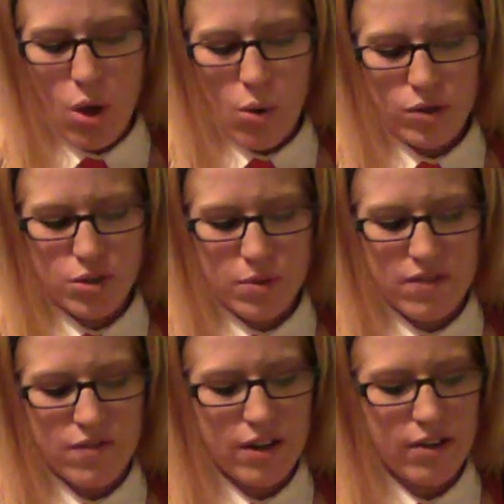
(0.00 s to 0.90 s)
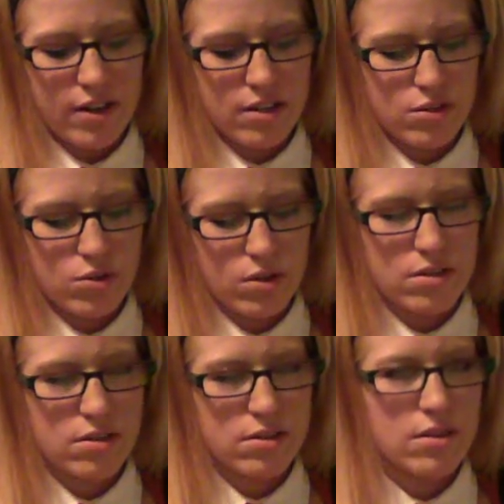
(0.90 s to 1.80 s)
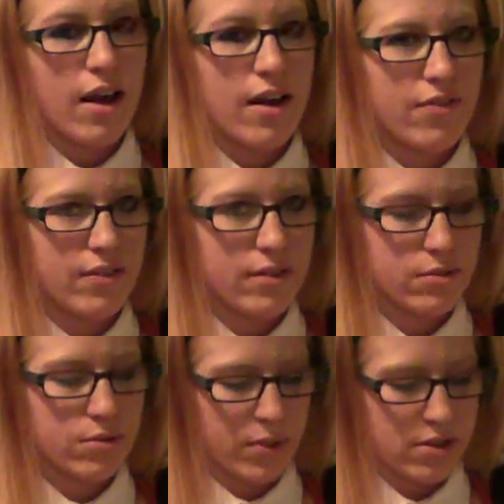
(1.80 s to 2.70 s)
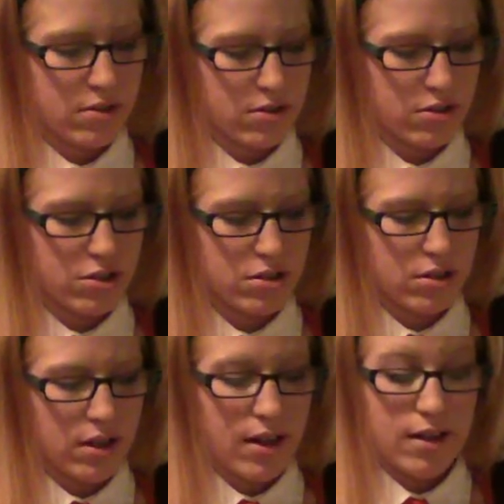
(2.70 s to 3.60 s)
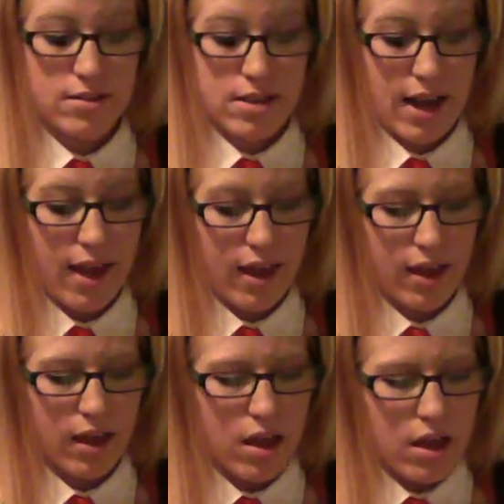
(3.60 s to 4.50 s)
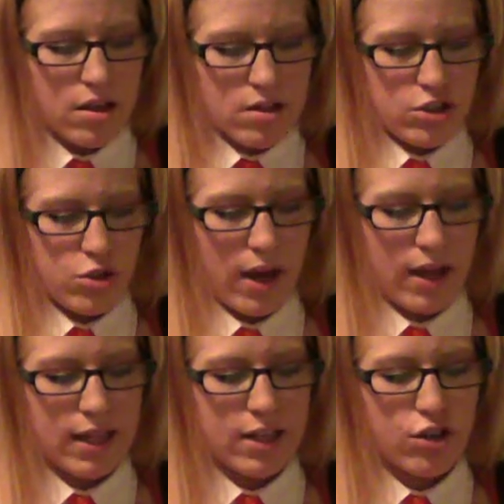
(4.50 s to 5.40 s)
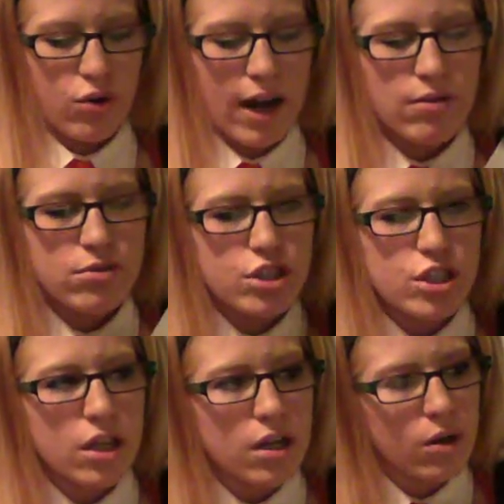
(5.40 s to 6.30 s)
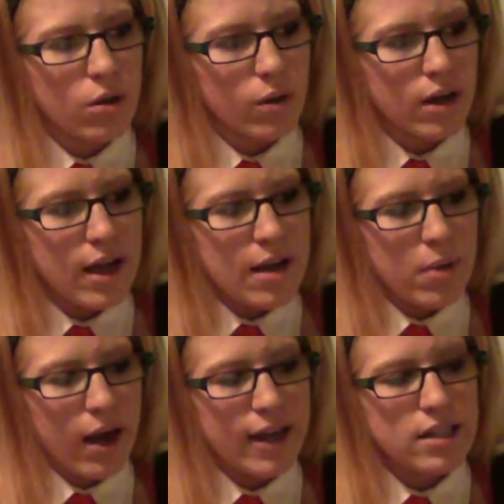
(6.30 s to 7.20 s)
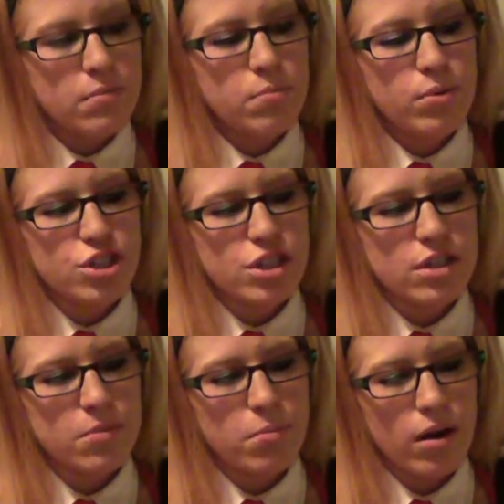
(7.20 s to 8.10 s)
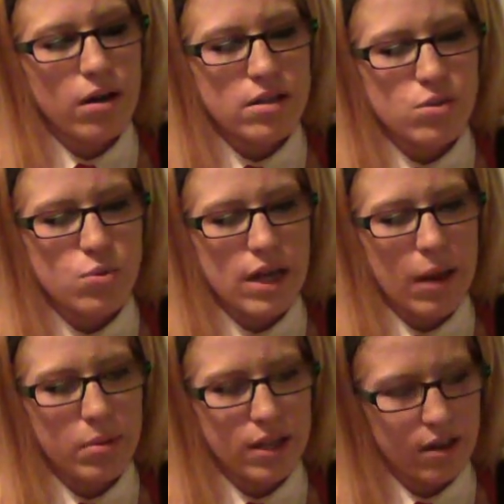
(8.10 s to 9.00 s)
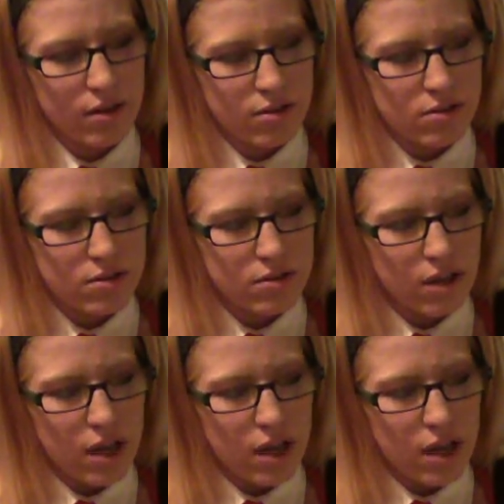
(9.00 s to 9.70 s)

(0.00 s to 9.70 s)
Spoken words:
while doing various sorts of field research. Today, Twilight crouched low behind a bush near the barn at Sweet Apple Acres.